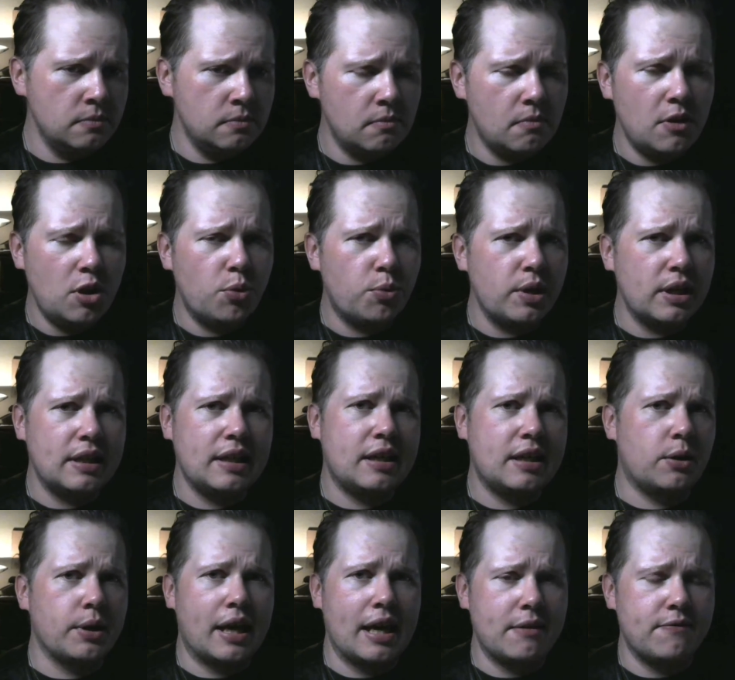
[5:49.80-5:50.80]
You really
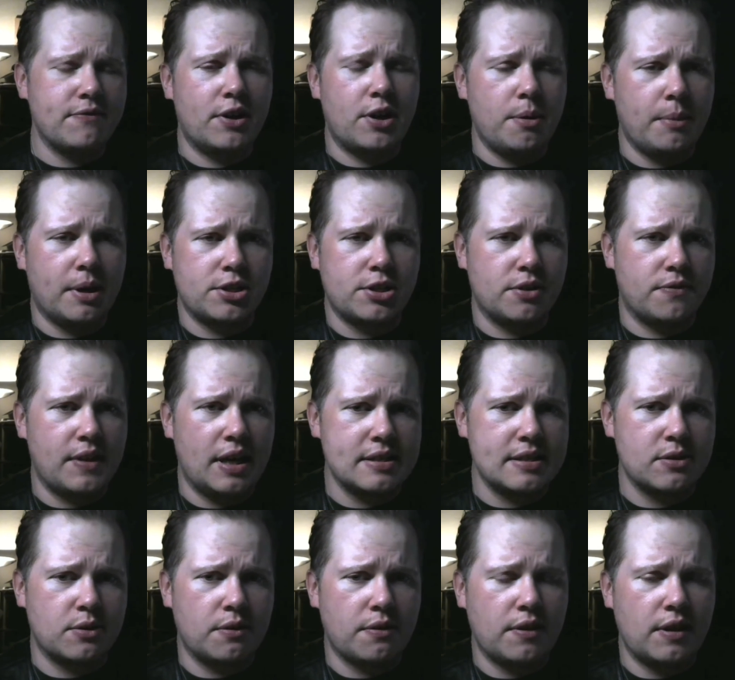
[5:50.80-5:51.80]
don't get very much of that
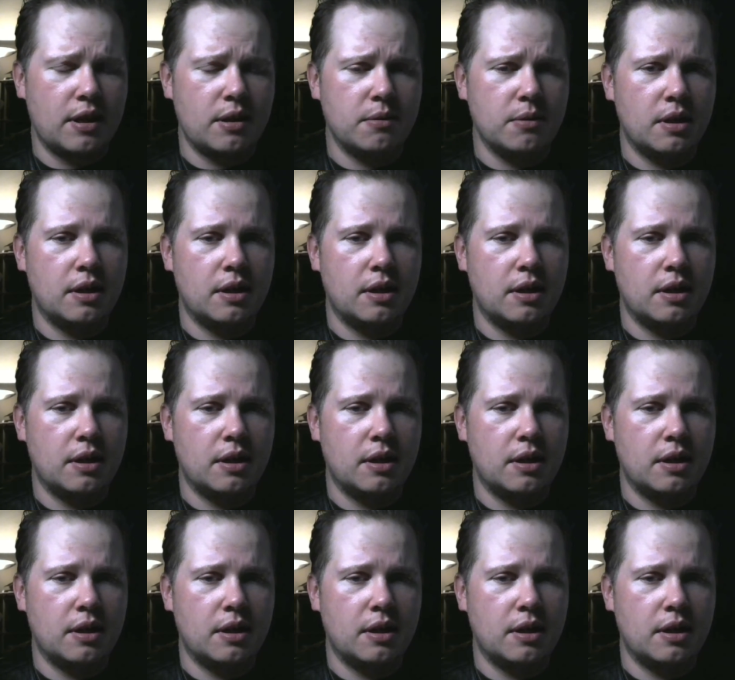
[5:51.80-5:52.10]
sort of thing.